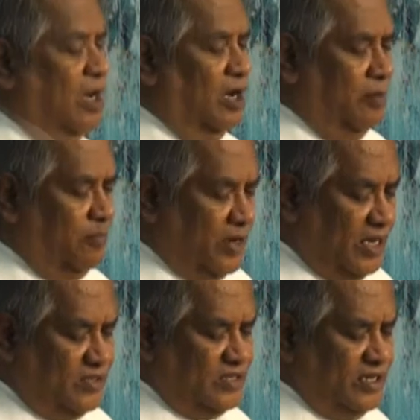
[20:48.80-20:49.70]
Uh,
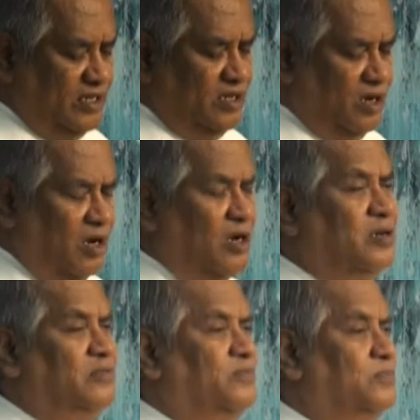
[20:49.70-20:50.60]
praising
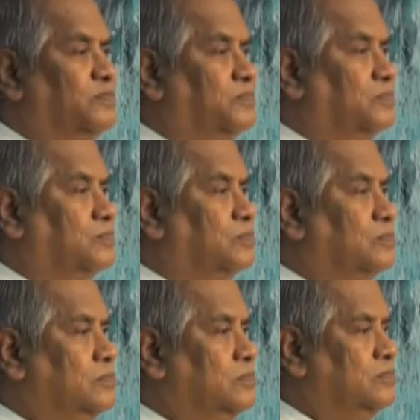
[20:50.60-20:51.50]
God
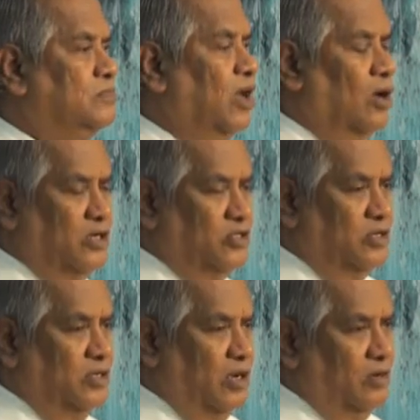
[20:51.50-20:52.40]

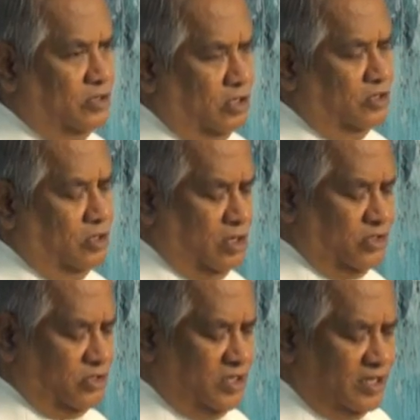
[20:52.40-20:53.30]

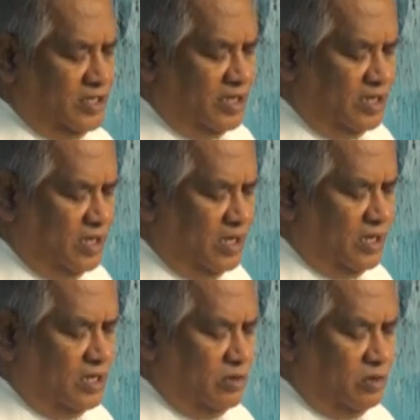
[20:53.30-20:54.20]
altogether,
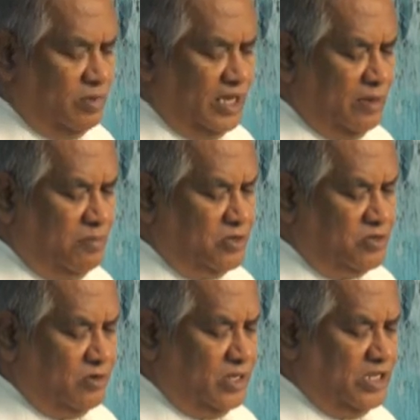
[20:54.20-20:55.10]
you would be able
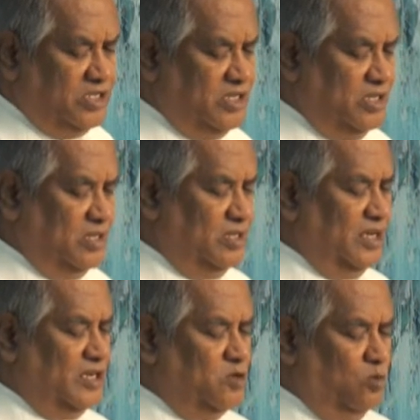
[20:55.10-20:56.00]
to reach
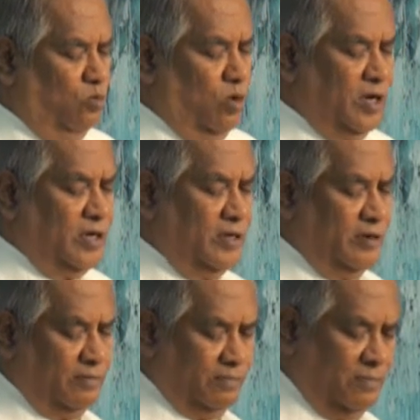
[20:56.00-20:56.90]
that
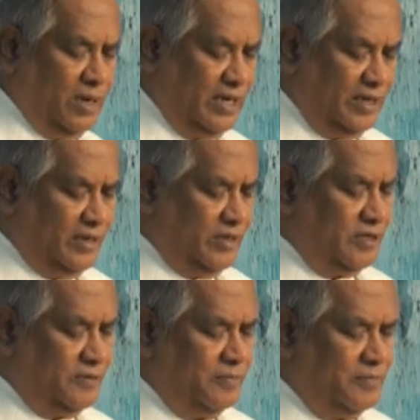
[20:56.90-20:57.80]
one
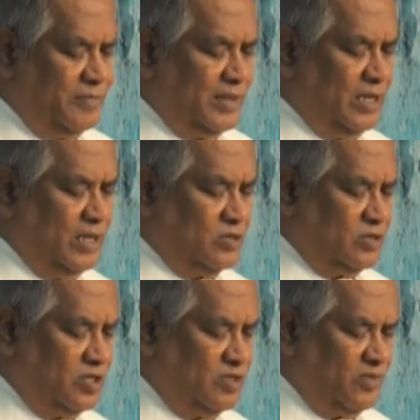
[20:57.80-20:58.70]
mind.
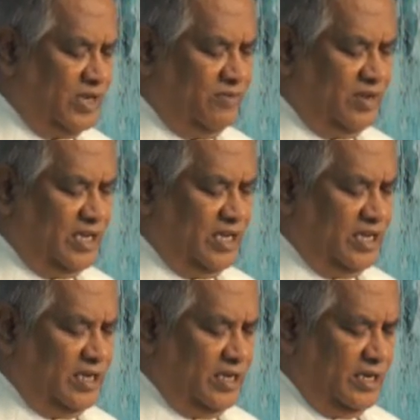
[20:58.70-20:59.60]
So this is very,
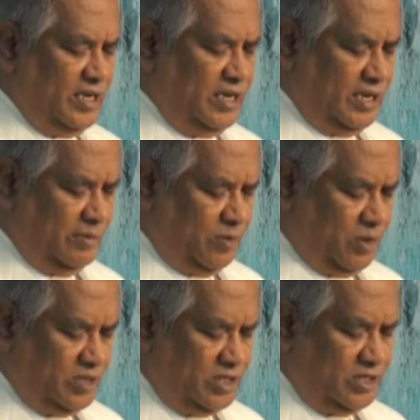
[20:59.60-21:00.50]
very
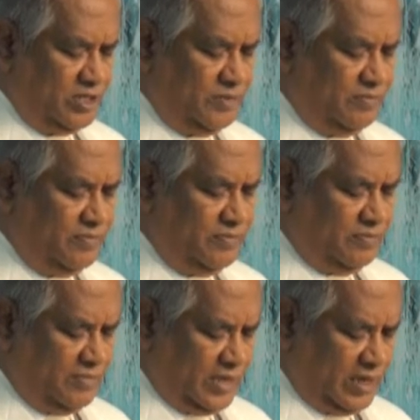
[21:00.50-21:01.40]
important.
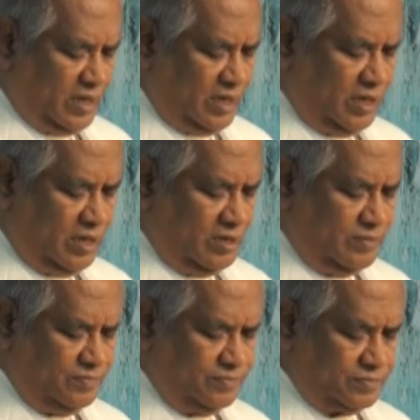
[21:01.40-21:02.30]
Uh,
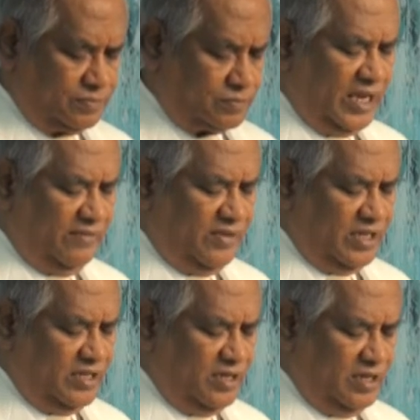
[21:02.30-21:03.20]
pray
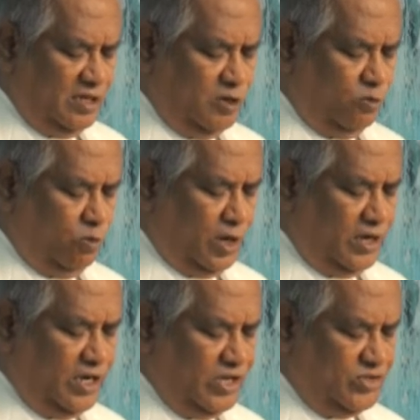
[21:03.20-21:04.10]
with
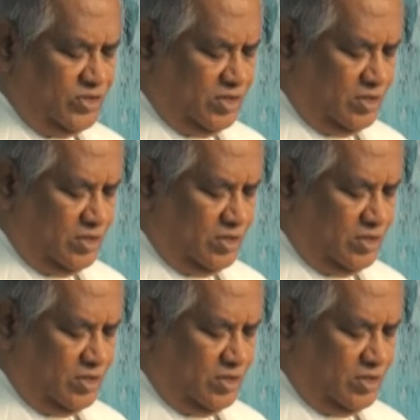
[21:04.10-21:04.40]
oneness